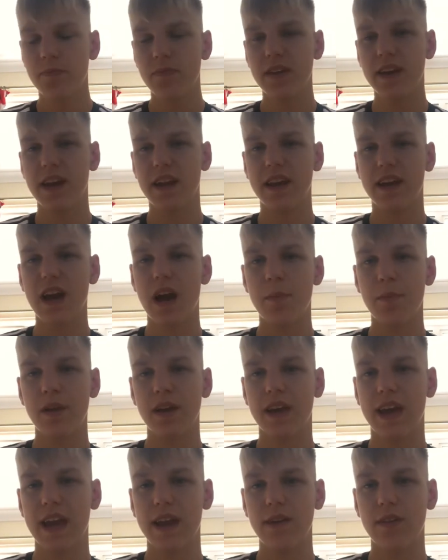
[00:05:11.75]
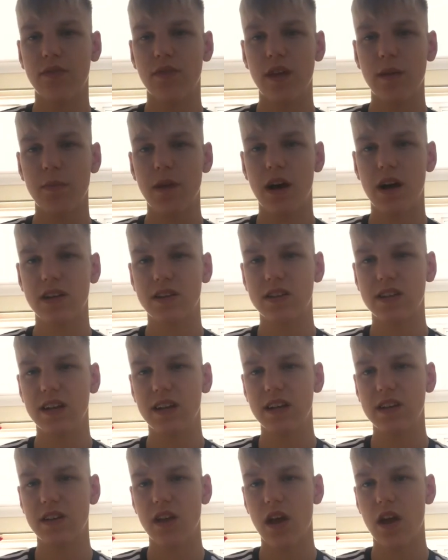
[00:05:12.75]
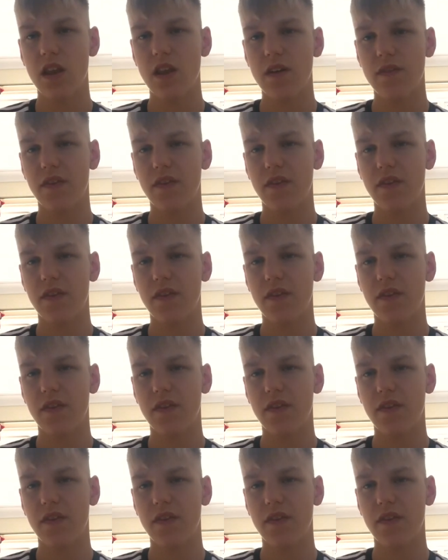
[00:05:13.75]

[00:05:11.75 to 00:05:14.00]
He had a couple of games for them last season.